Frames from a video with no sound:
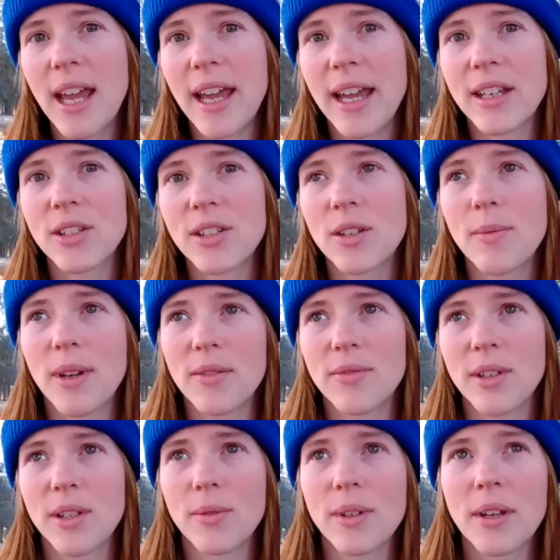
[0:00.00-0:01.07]
asked my
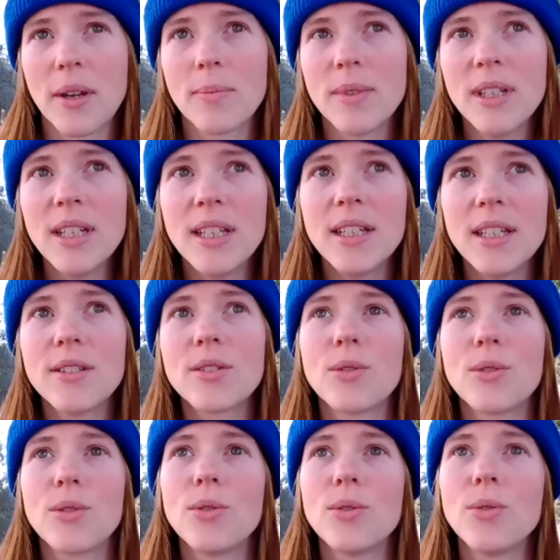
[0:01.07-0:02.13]
fellow adoptees
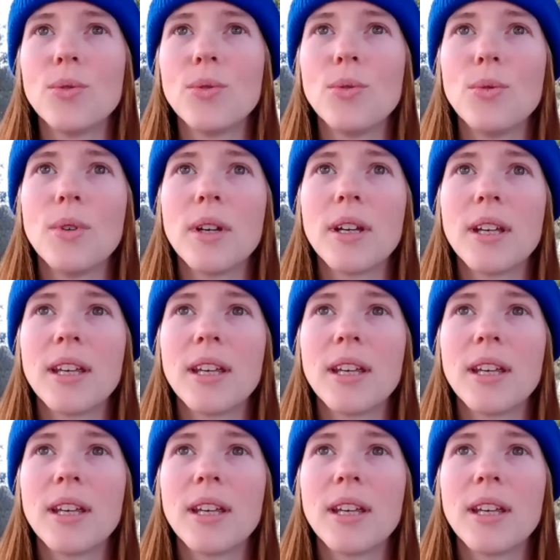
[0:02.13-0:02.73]
to